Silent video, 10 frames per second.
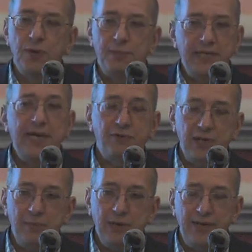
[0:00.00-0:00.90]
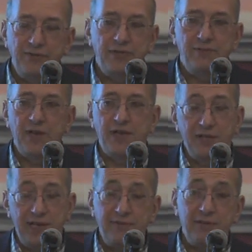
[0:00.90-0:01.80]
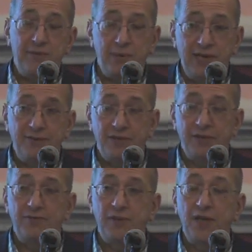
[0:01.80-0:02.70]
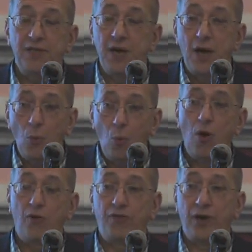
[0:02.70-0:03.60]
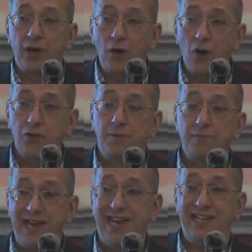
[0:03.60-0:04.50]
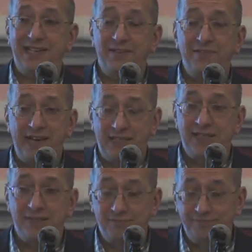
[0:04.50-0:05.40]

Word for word: But he definitely believes in the flood and definitely believes that the flood was a God made event.